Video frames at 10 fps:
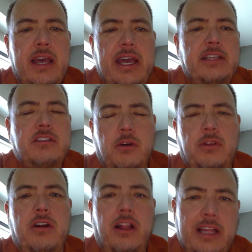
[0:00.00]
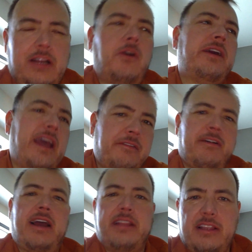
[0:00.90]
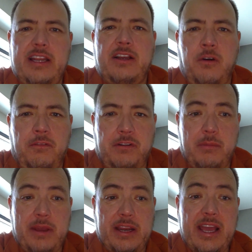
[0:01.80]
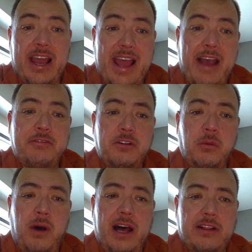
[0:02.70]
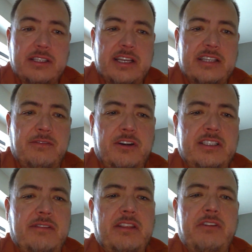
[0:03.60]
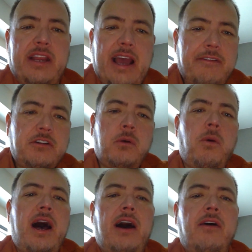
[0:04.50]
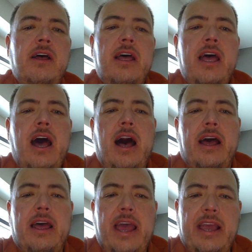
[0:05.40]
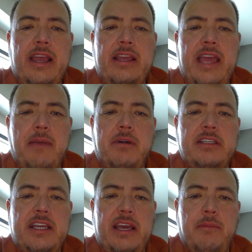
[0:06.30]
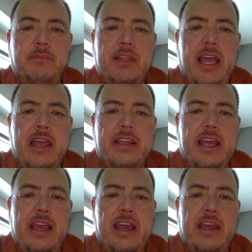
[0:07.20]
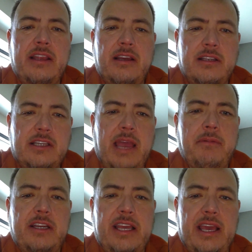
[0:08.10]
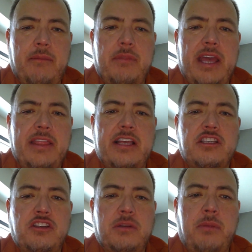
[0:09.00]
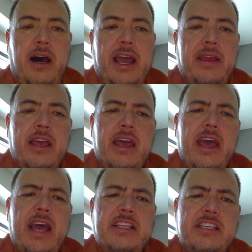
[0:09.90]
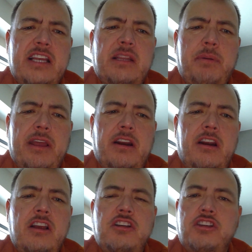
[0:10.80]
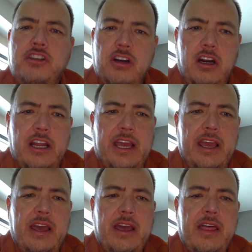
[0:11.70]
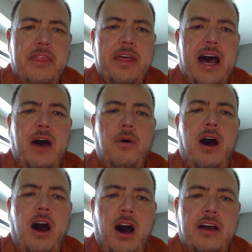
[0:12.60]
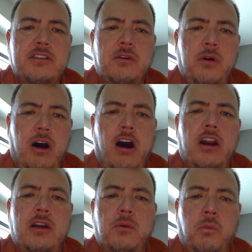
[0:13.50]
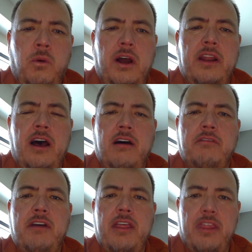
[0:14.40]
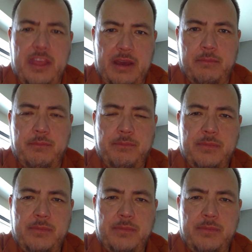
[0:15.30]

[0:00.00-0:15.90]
And so they're all like, okay, fine. They let it go for a bit. And after a while, it says in verse 73, and after a while, they came unto him, they that stood by, and said to Peter, surely thou also art one of them.